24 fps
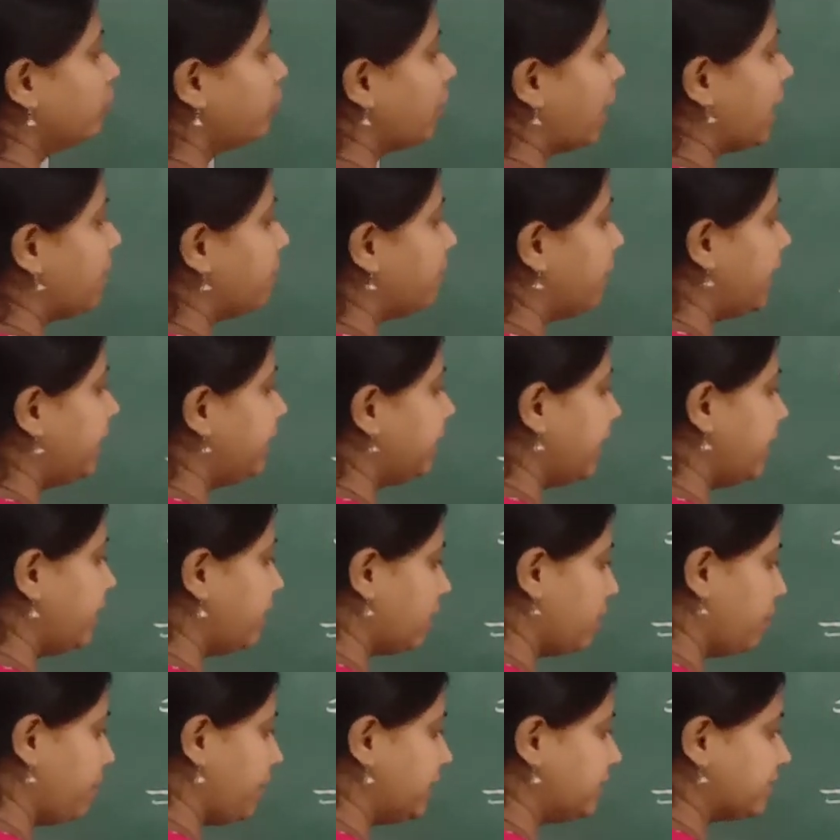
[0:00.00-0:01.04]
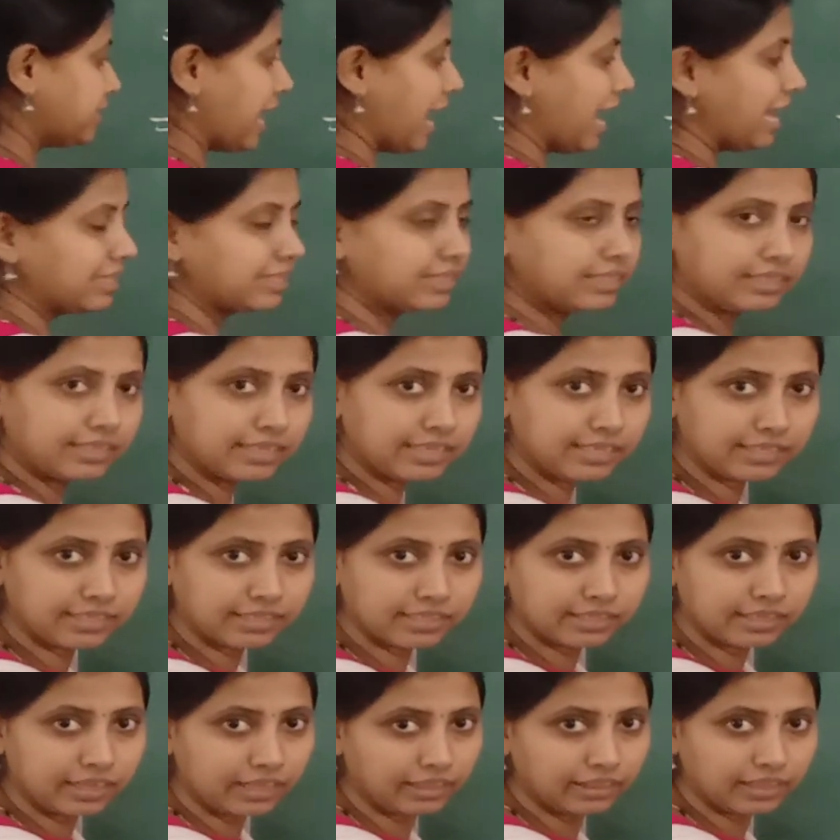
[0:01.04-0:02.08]
5 by 10 remains as it is
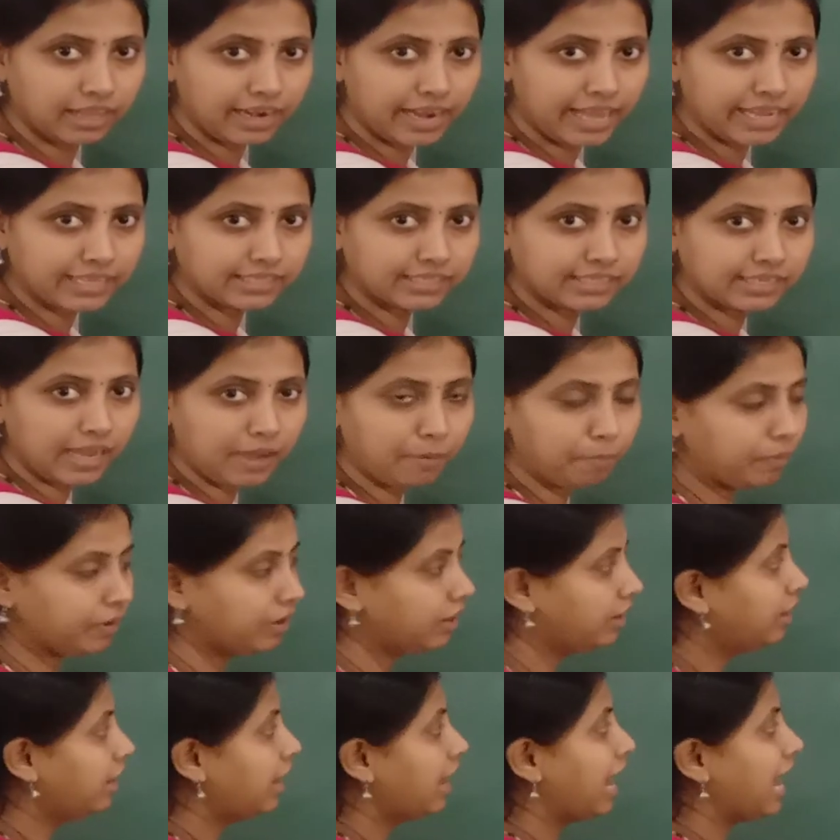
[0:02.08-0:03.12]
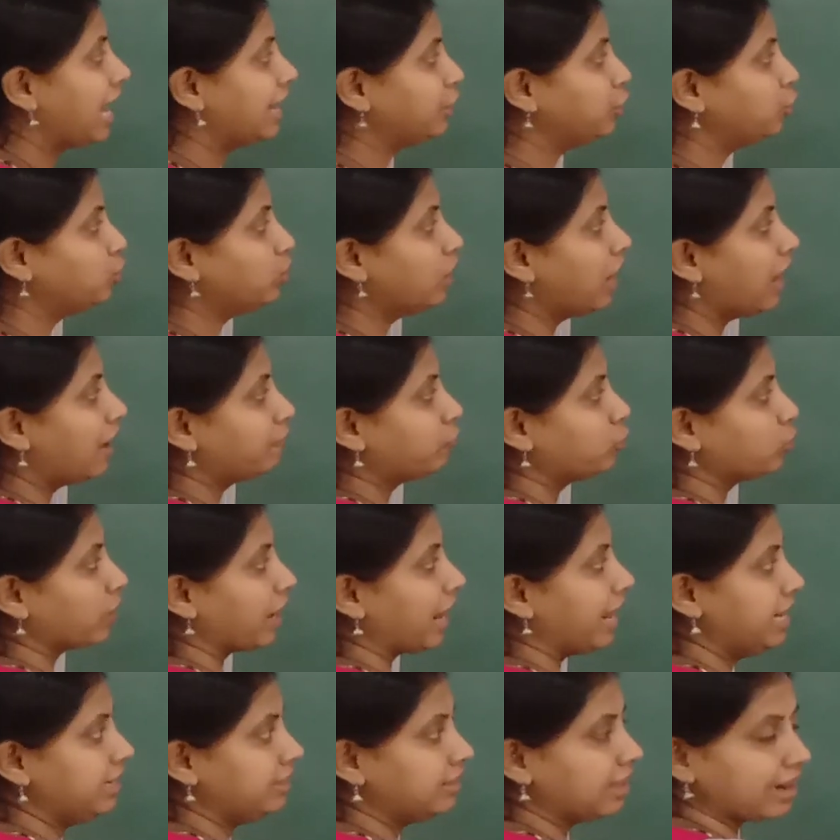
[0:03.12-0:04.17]
in the next step. And you have to
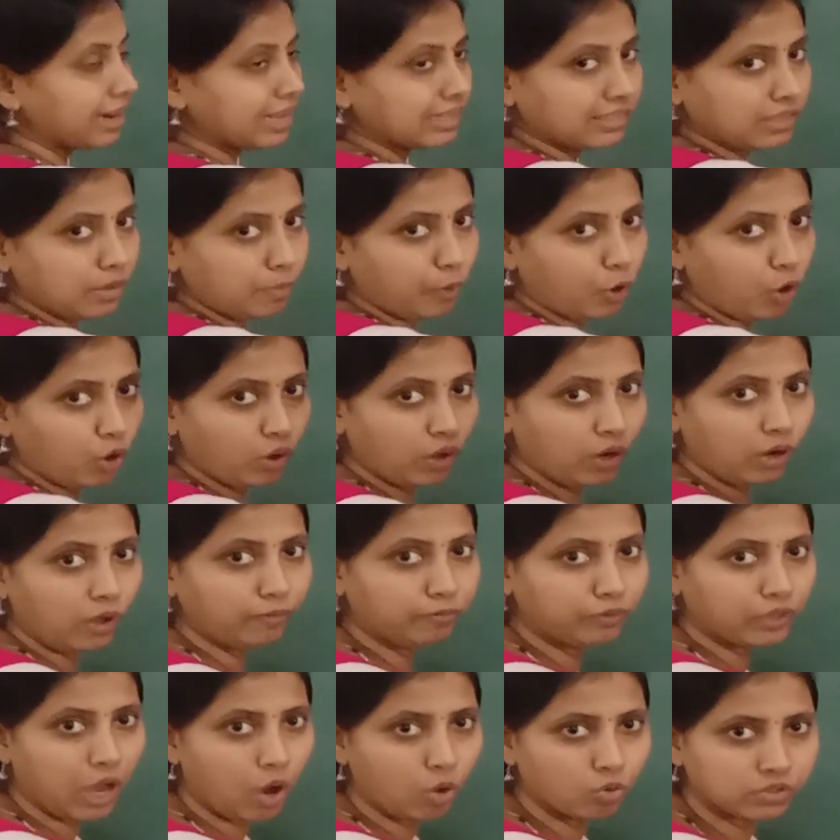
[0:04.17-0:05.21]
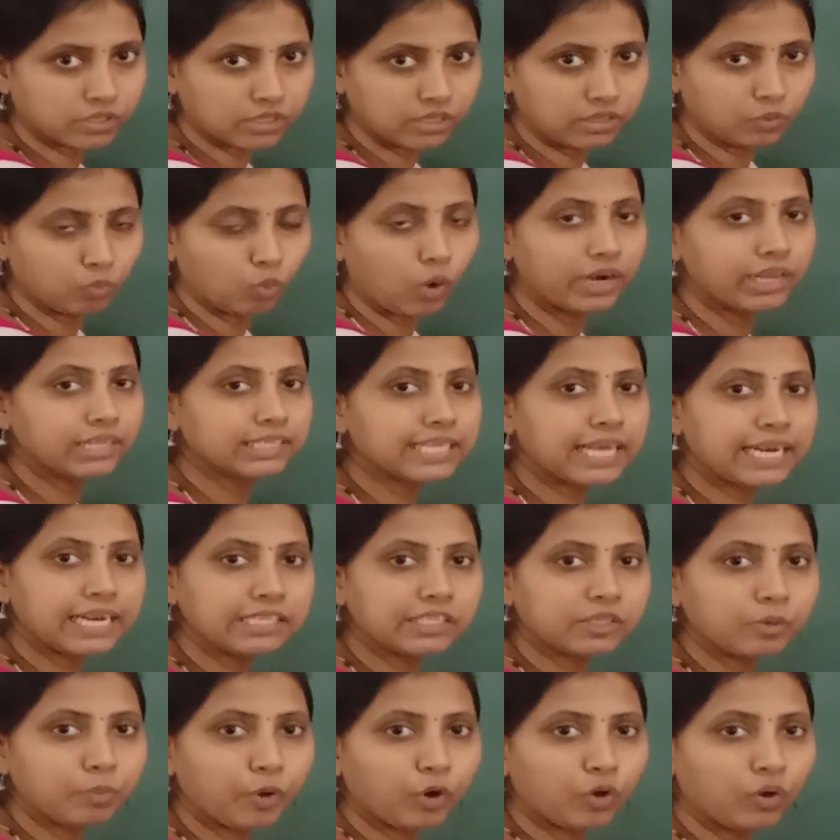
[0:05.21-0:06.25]
write the reciprocal of 1000. What is the
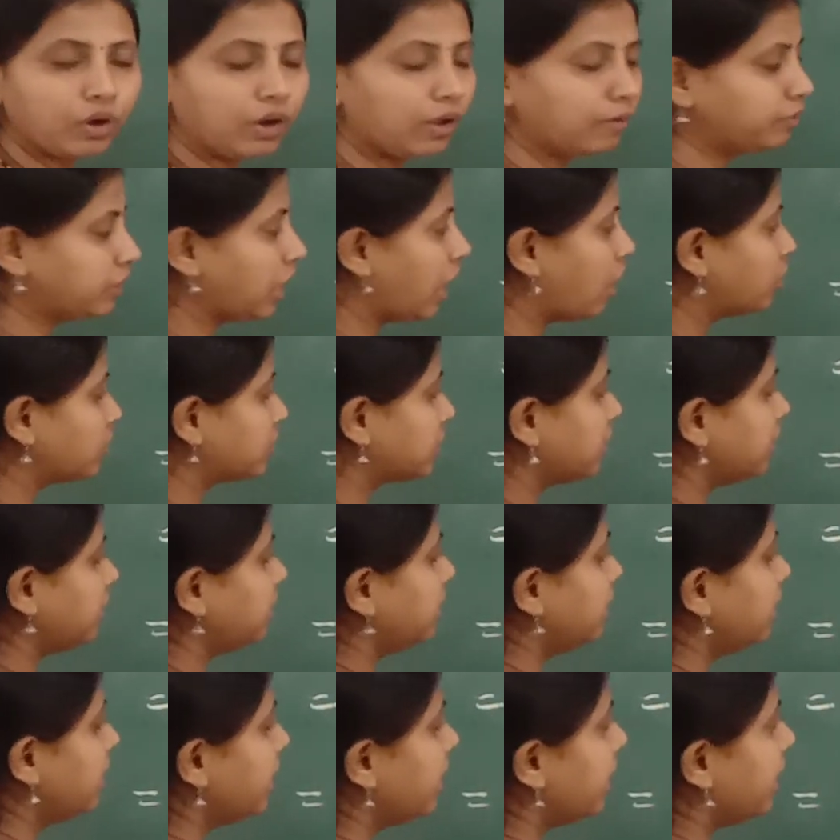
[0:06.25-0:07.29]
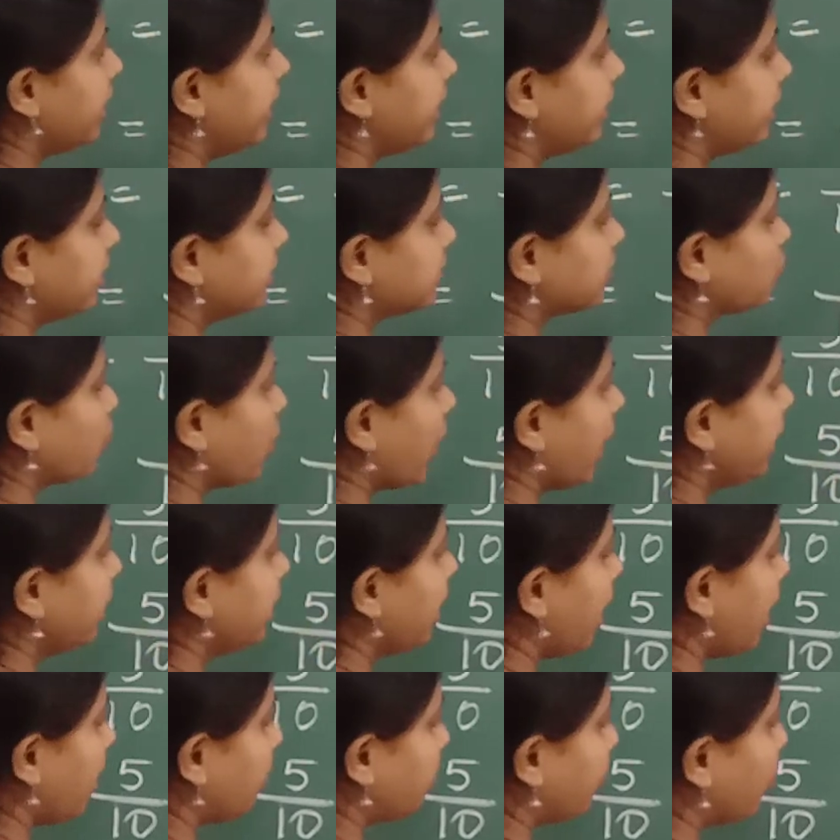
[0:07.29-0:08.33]
reciprocal of 1000? It is 1
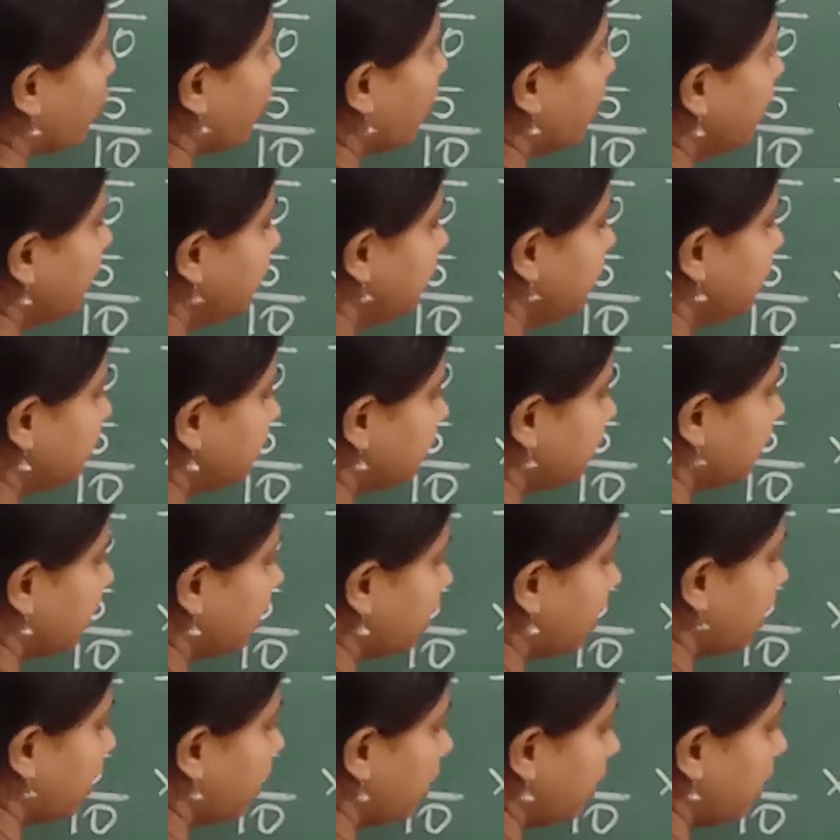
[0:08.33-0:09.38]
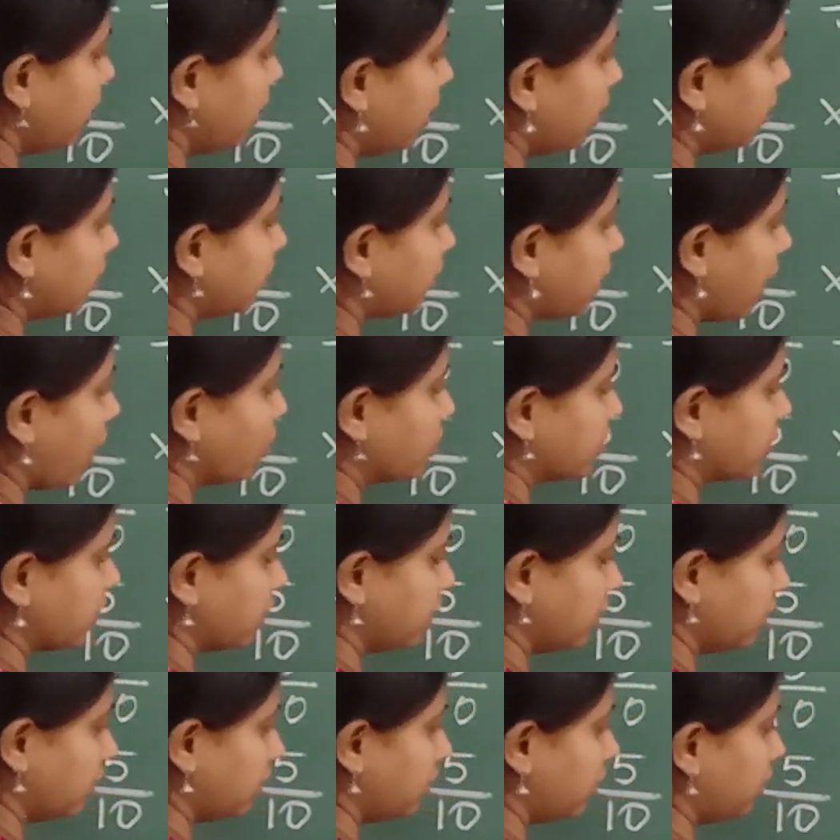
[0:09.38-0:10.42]
upon
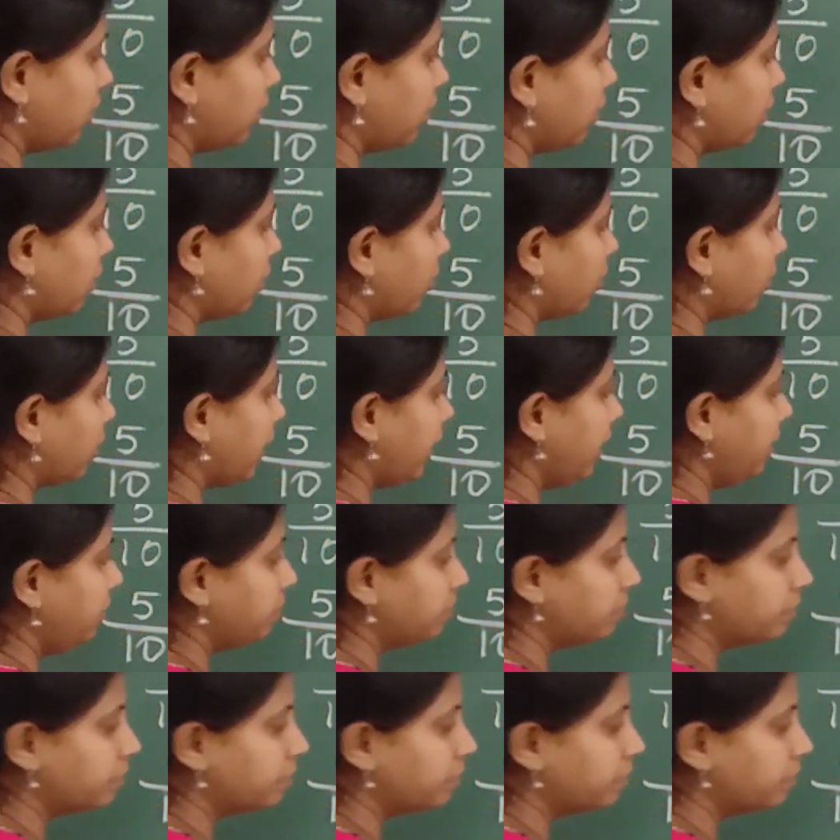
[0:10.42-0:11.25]
1000. Okay.